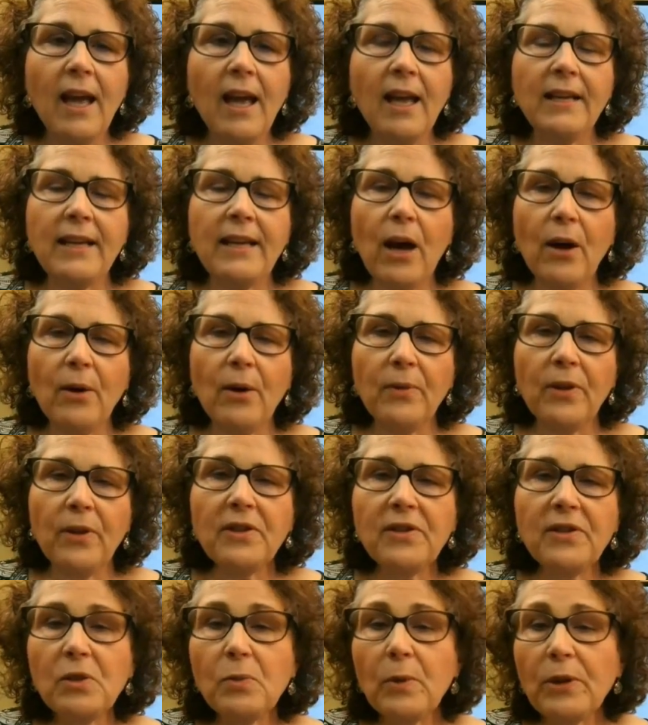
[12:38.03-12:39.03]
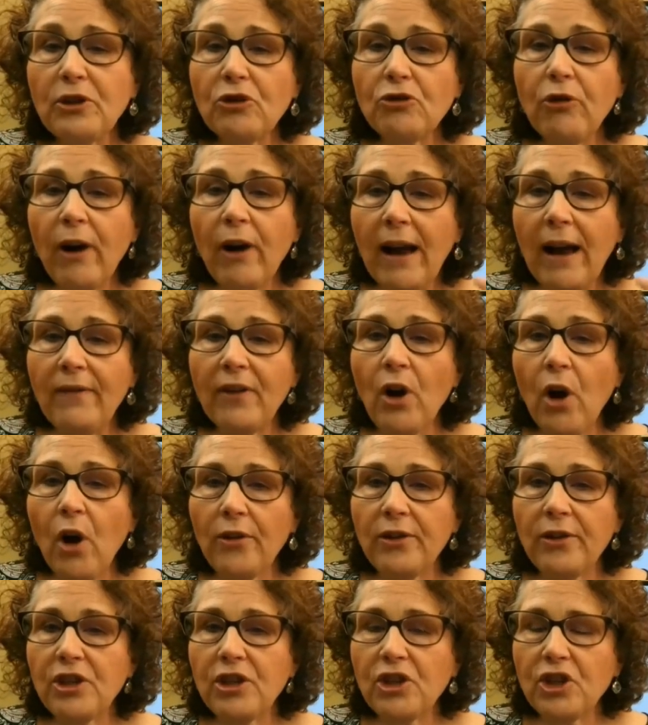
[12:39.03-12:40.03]
Now, this is what's driving all
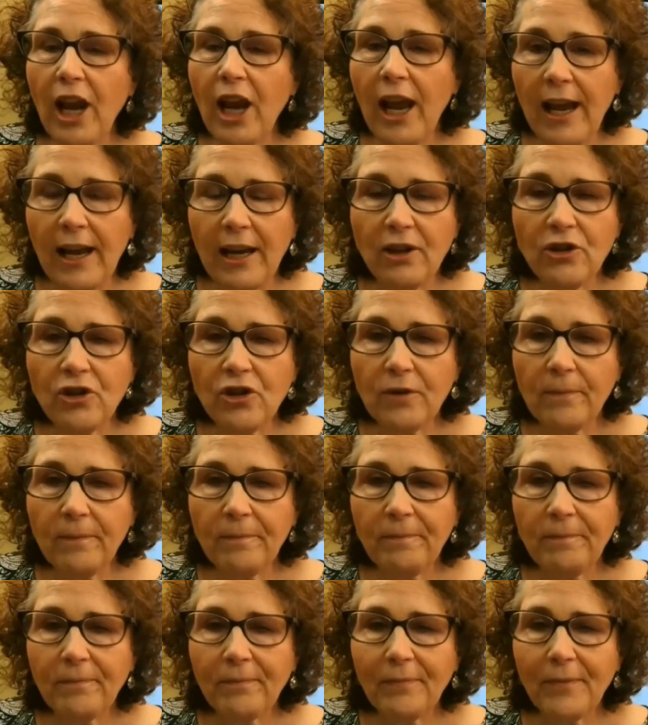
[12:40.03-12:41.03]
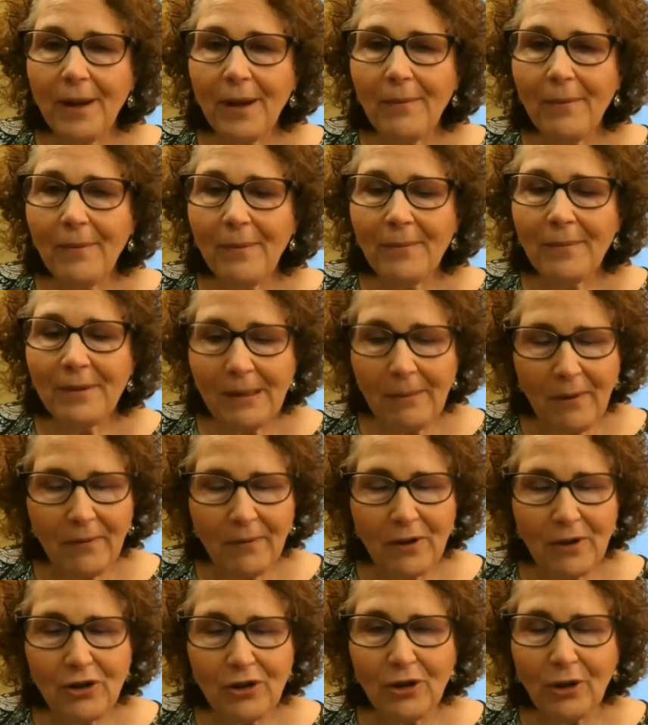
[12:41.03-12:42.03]
this change. Some of
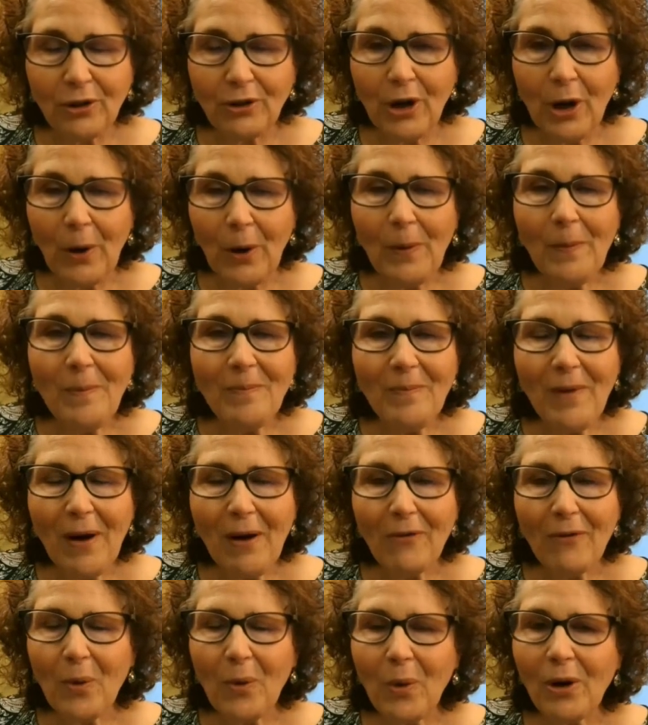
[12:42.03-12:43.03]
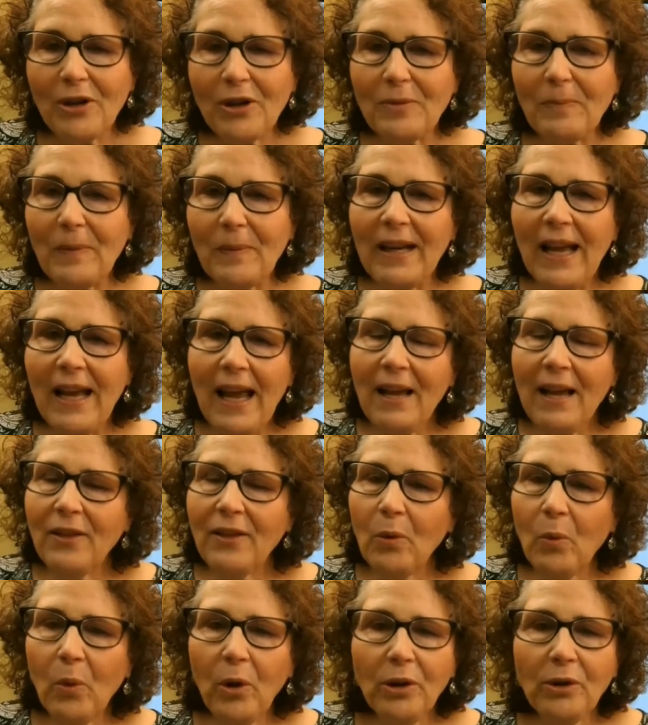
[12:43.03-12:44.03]
this you'll know, of course, but
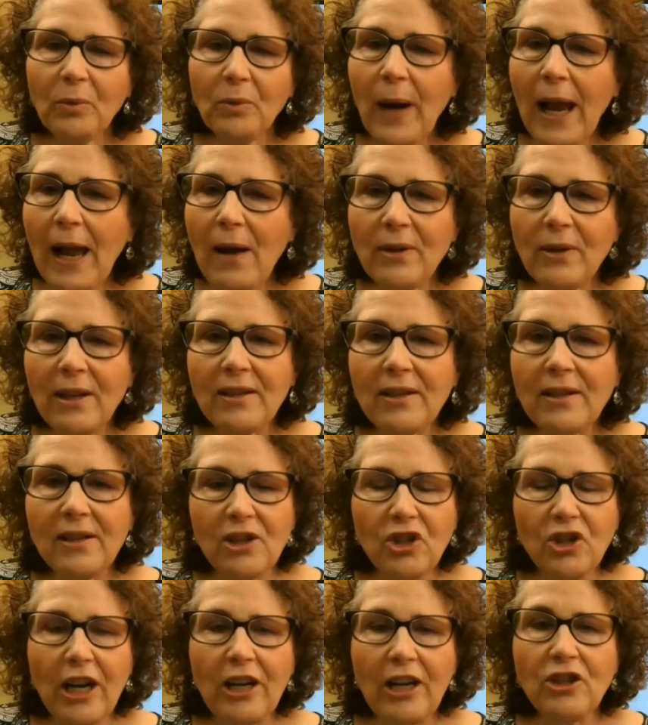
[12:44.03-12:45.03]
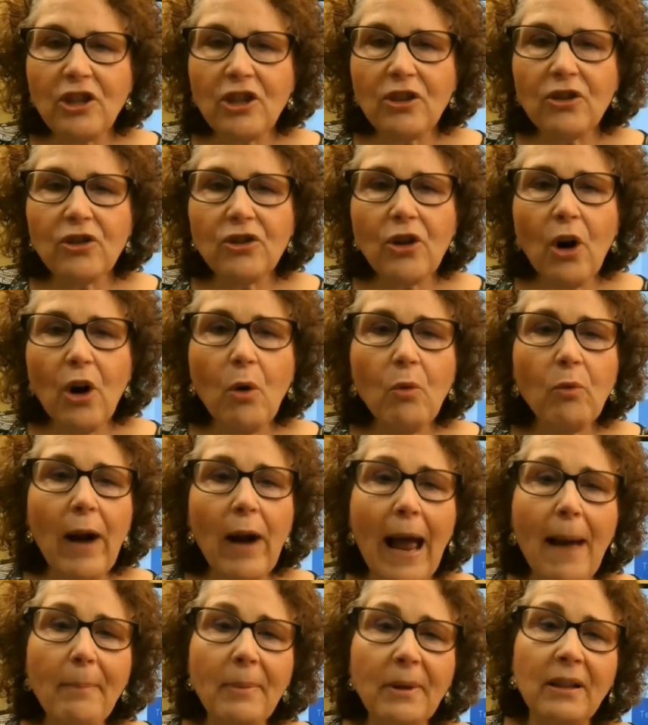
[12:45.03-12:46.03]
the world around us is changing so
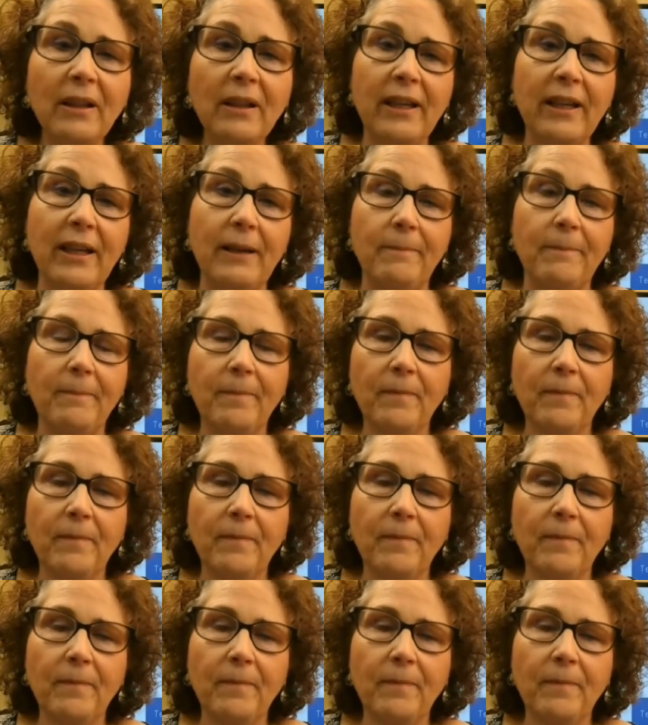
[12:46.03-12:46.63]
rapidly.